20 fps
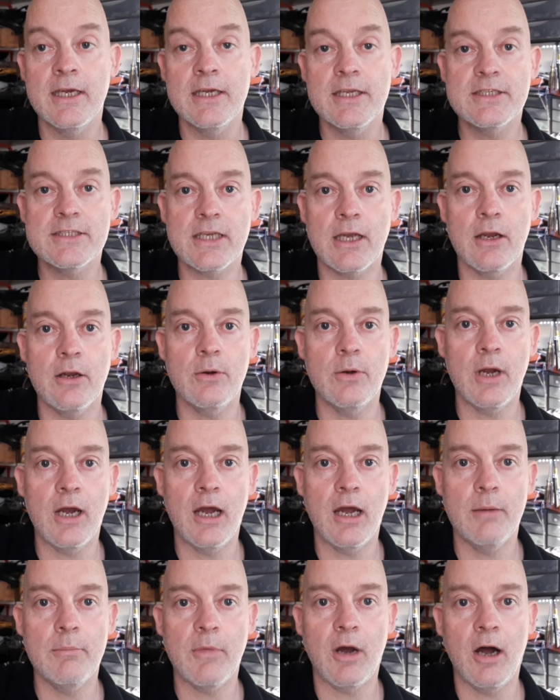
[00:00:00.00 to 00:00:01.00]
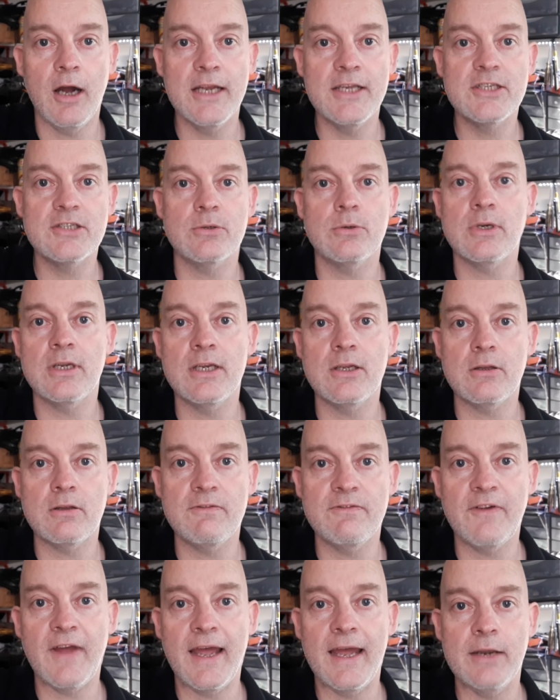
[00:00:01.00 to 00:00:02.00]
So I install a little
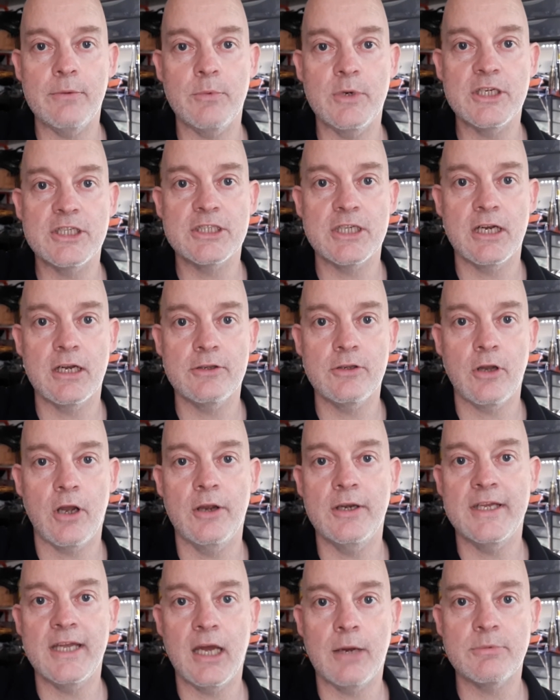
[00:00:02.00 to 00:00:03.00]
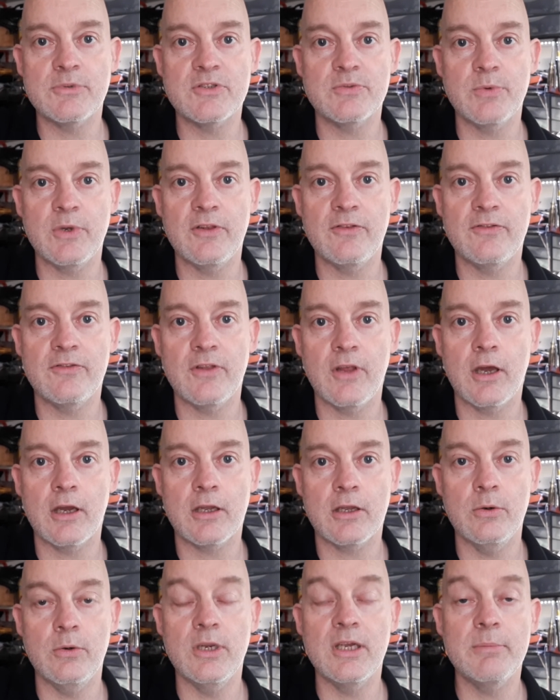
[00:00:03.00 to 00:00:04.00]
fan which not only helps with
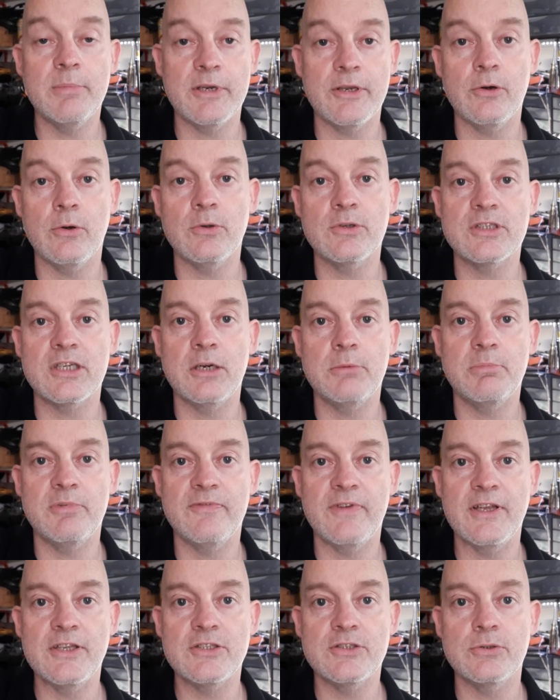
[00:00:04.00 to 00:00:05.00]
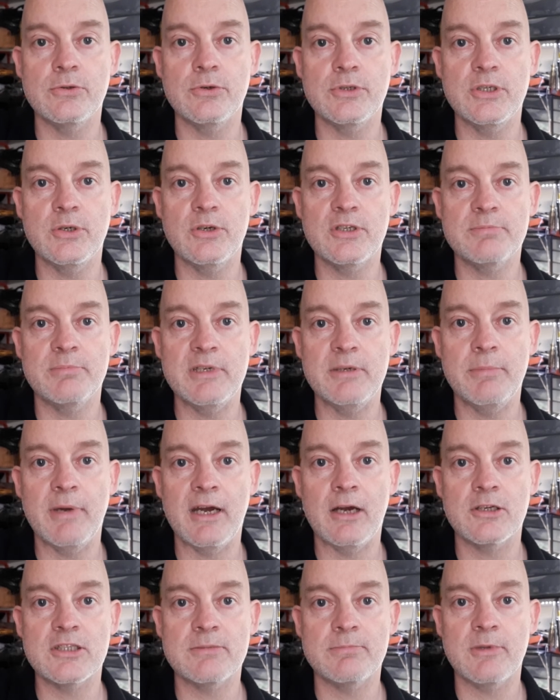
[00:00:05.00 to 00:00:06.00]
cooling, but it also prevents your USB
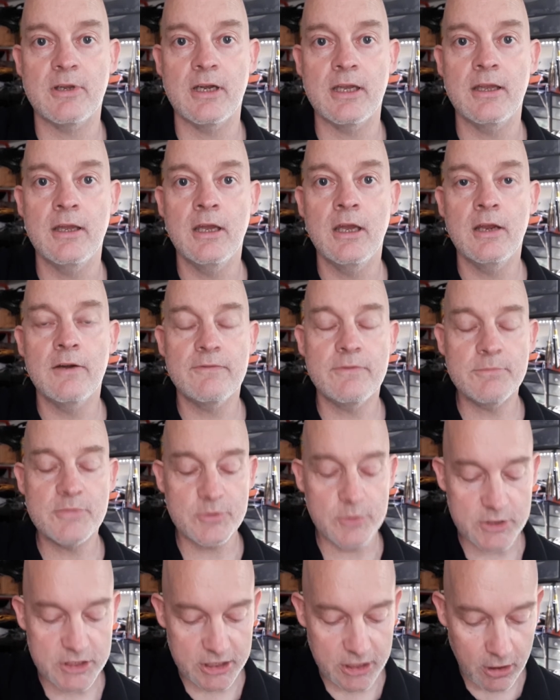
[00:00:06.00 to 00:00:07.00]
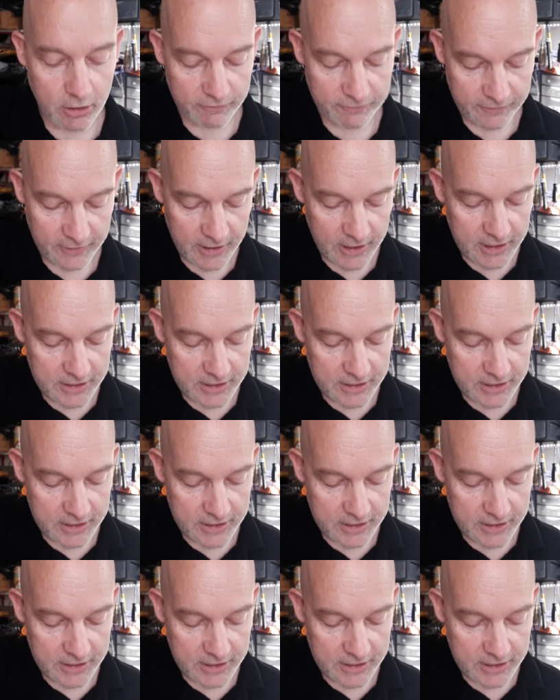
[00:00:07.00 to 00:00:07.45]
power supply from switching off.